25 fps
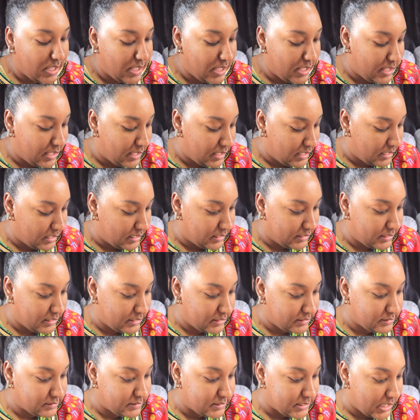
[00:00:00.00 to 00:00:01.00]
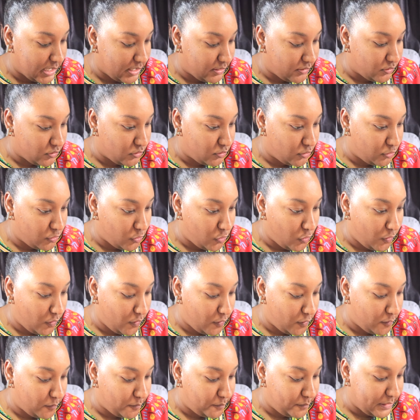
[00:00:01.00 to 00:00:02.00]
And then Dario
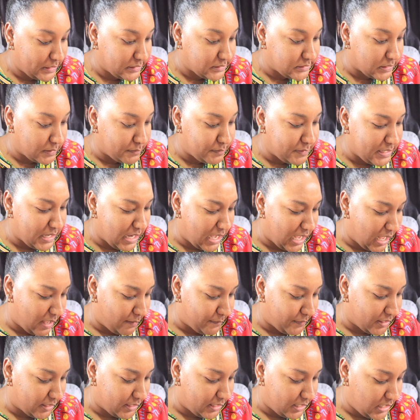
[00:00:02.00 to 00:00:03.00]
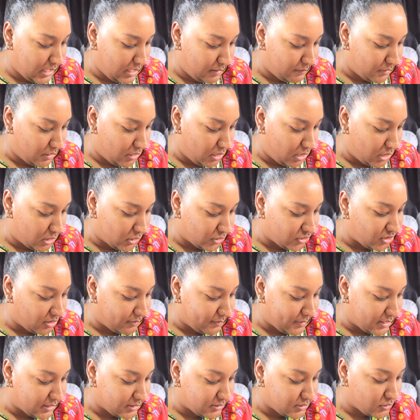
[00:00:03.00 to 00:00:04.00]
picked up the Arm & Hammer Ultra
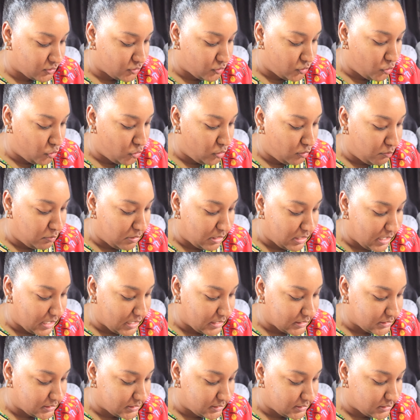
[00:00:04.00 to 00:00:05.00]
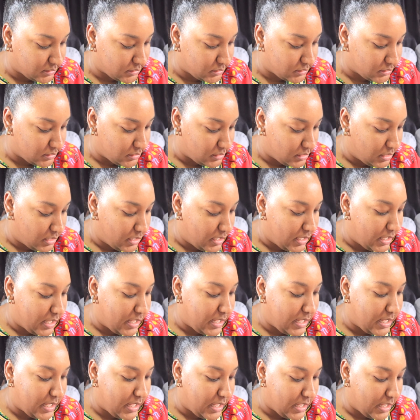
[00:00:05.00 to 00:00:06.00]
Max Cool Blast
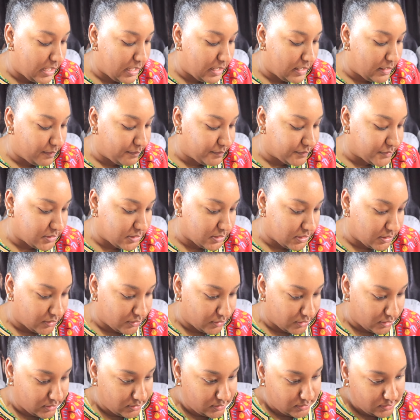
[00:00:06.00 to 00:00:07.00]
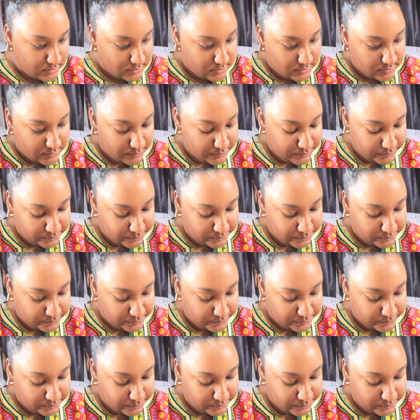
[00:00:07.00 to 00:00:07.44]
deodorant.